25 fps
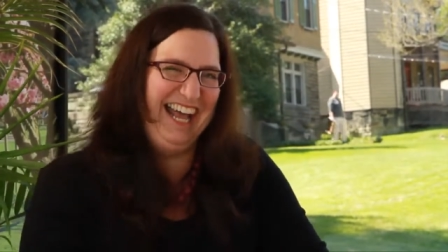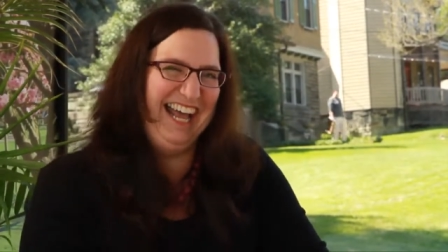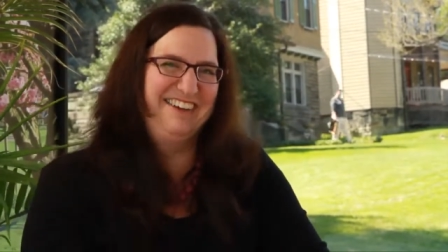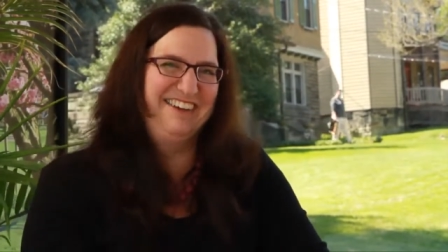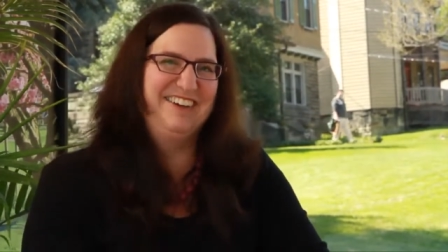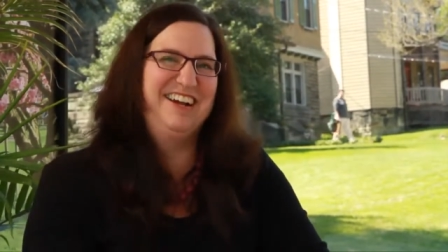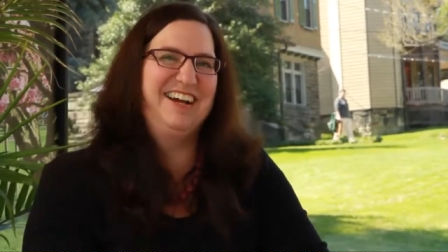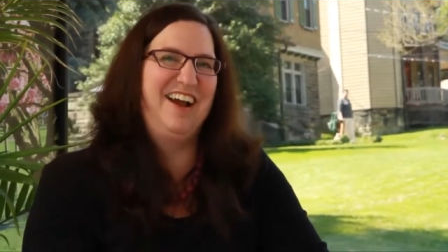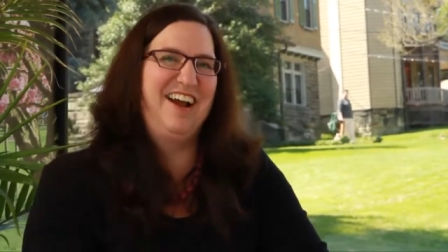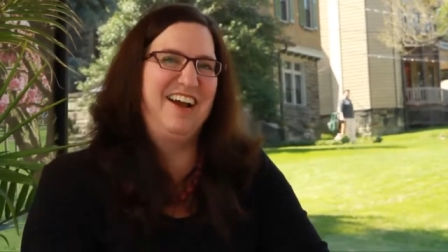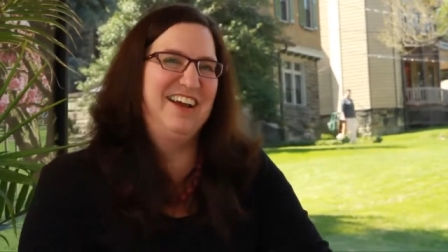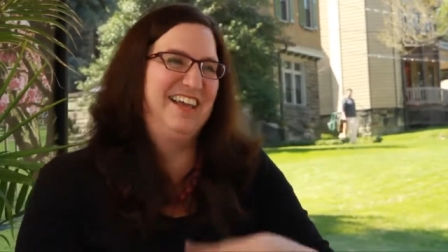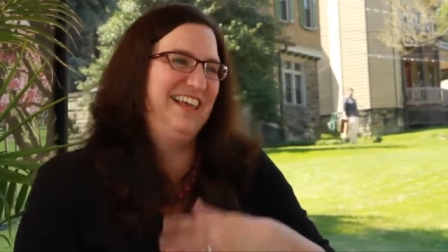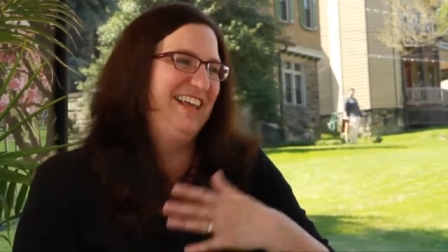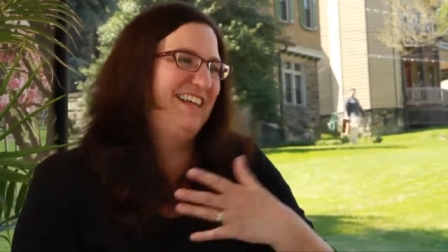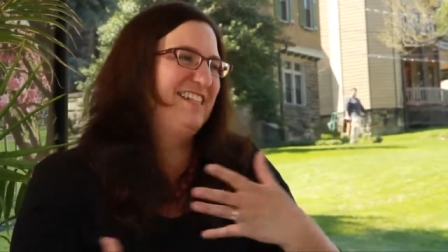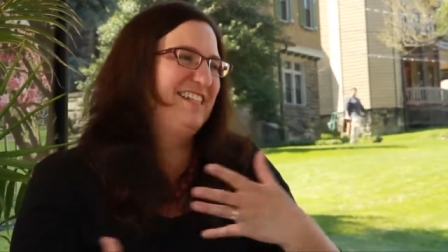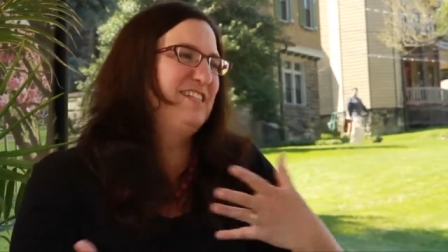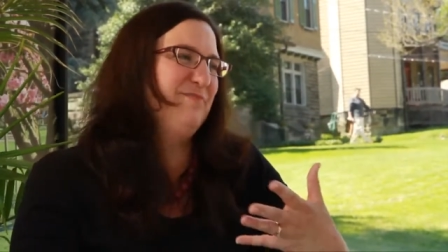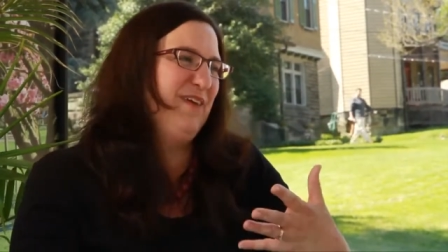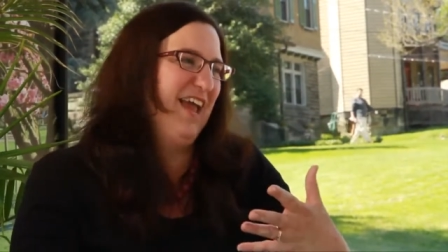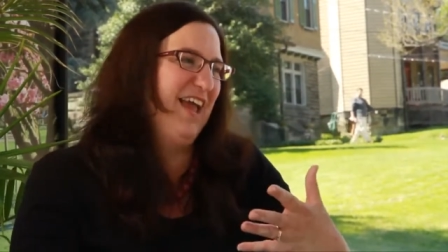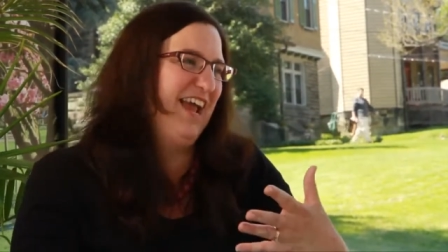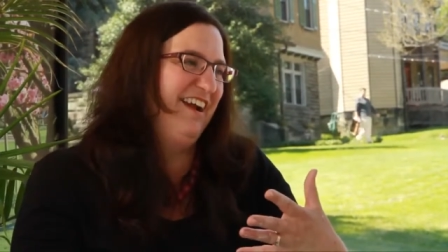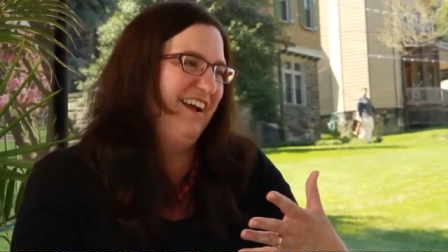before I, like,
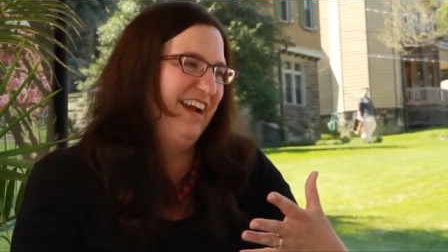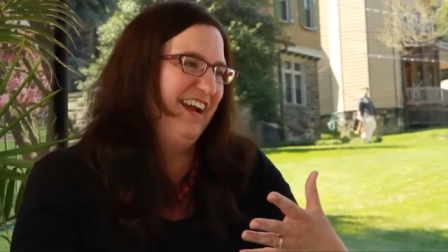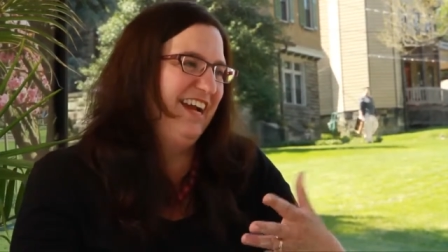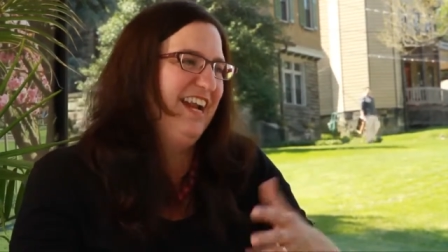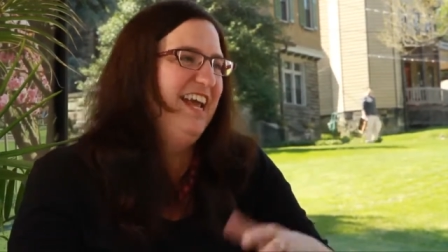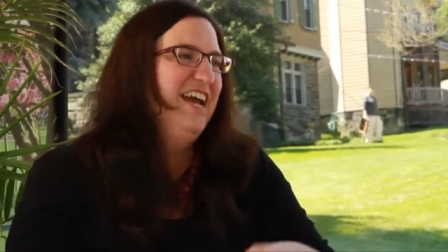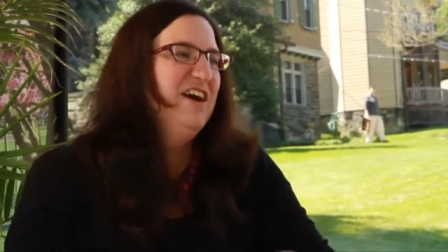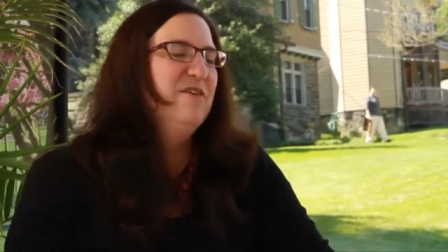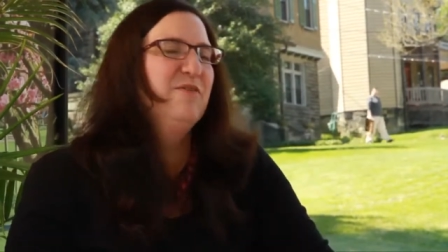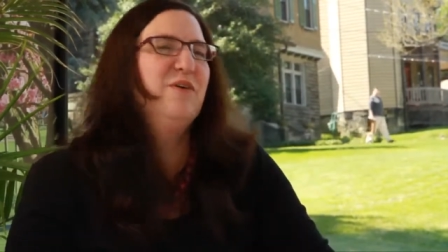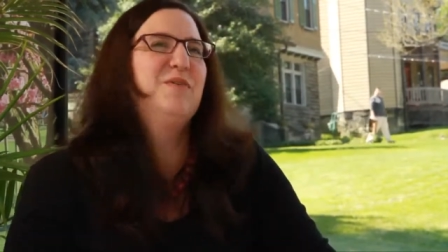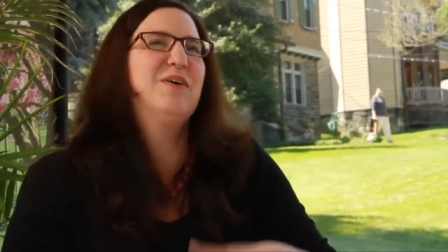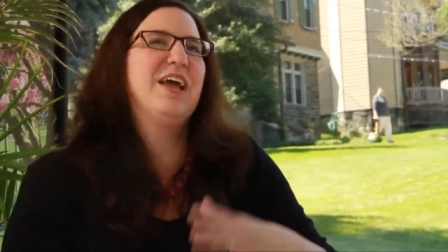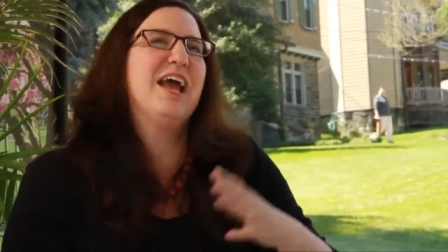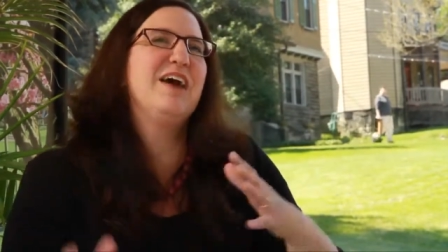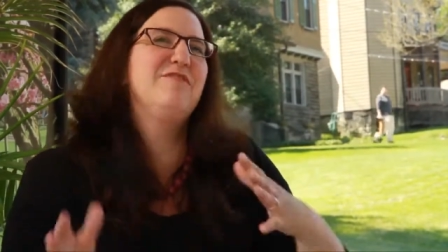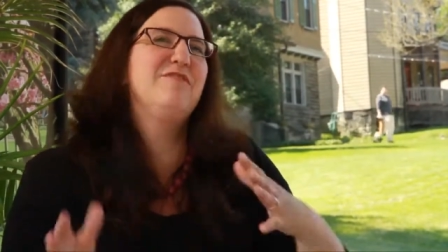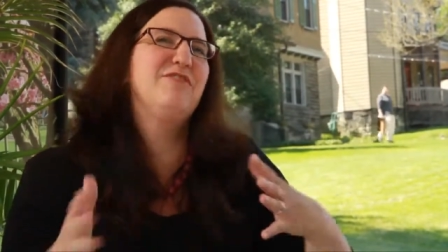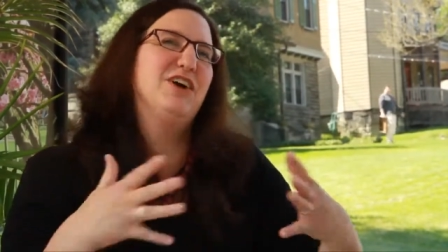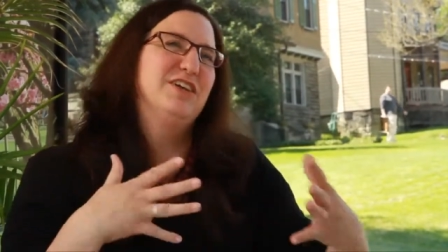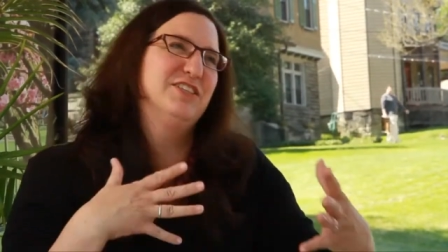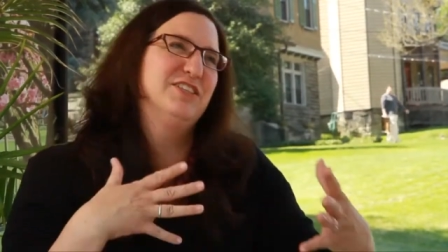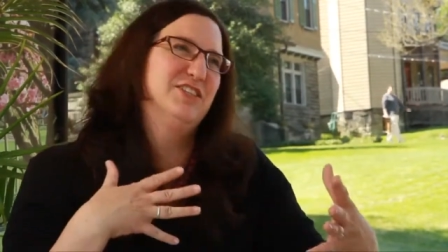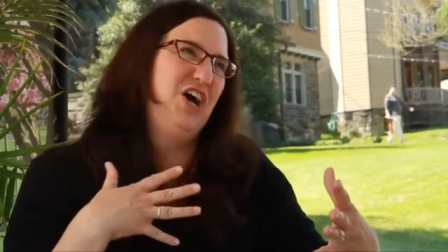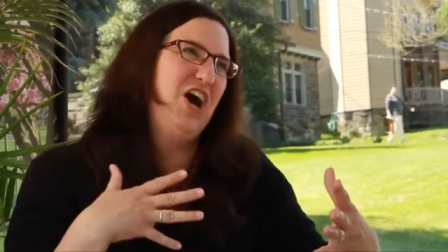kids married. Your kids we have
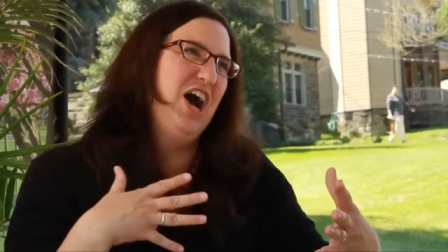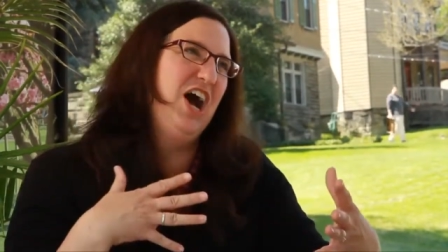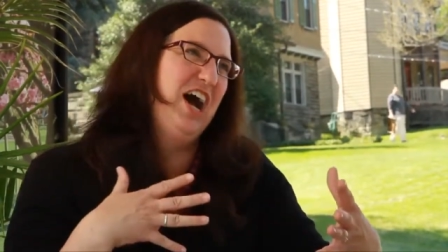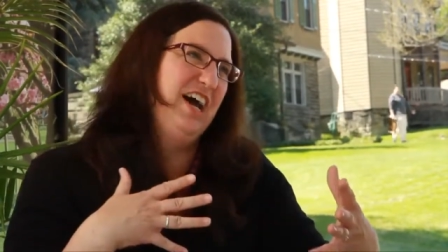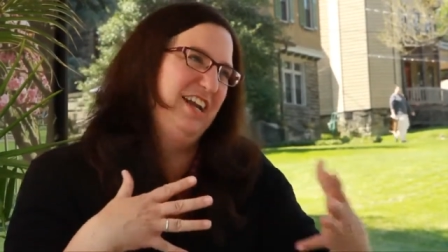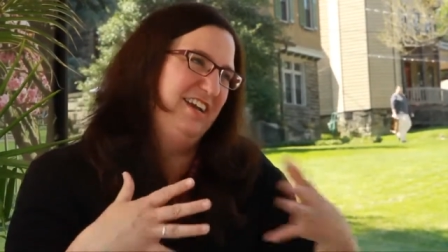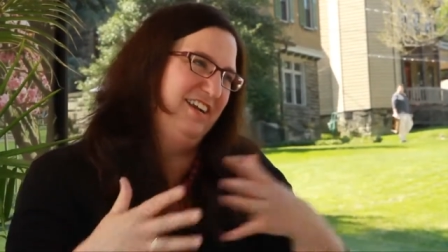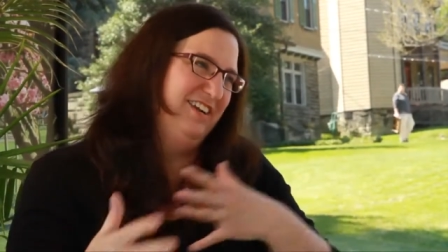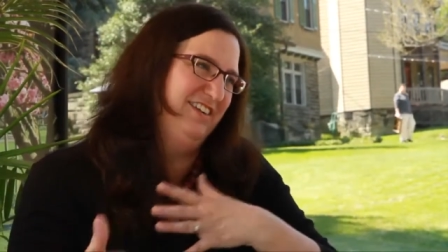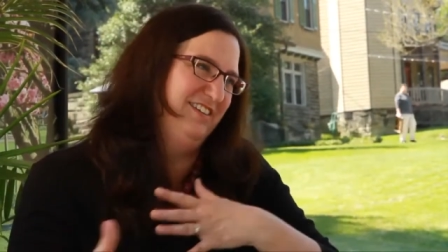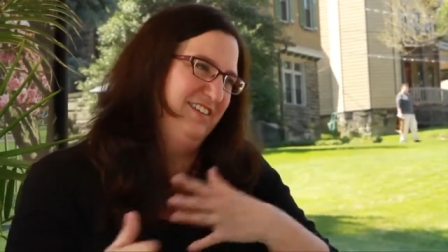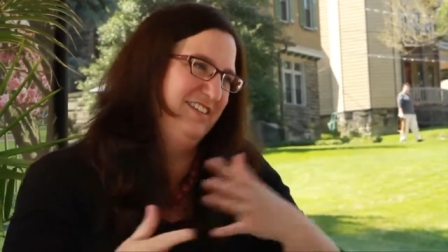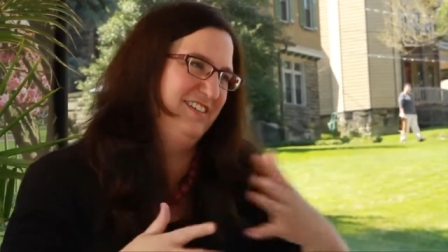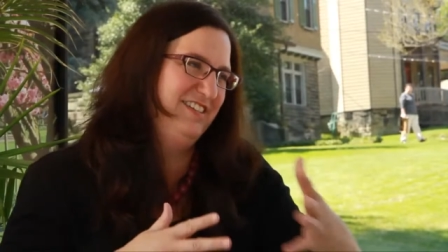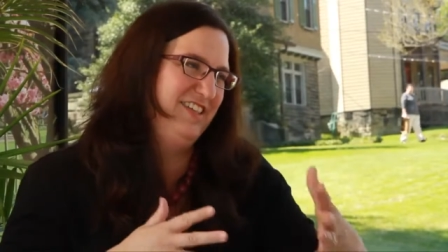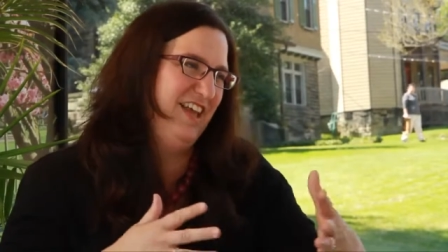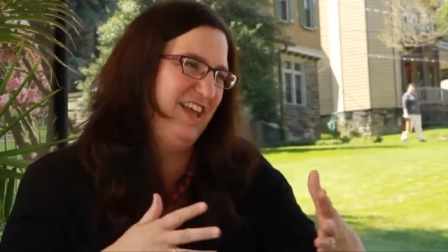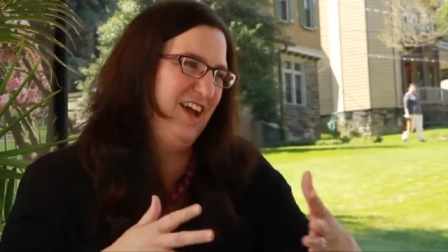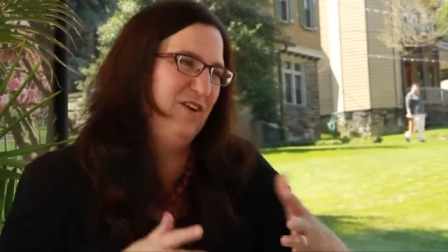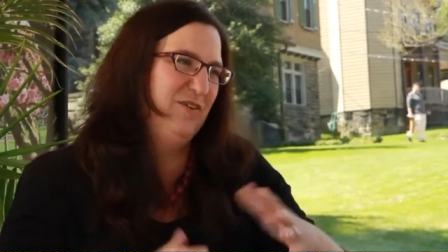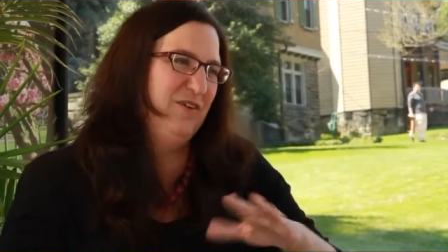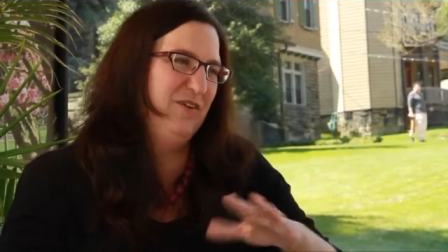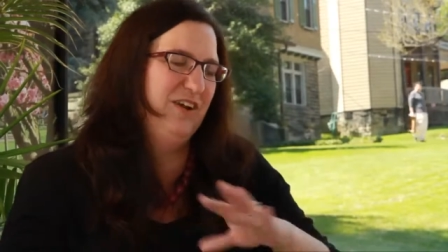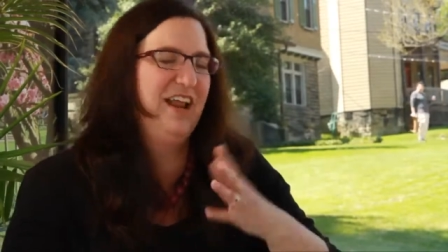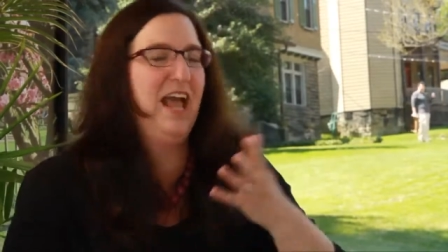all daughters, so
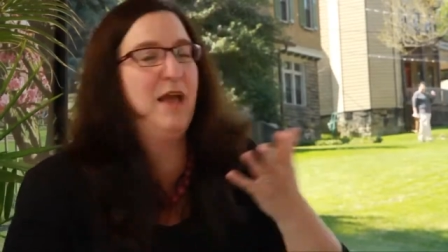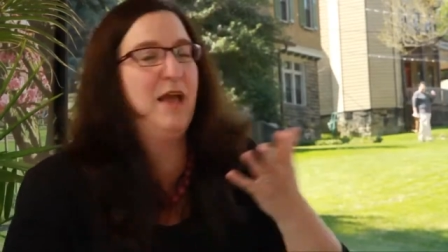okay, good,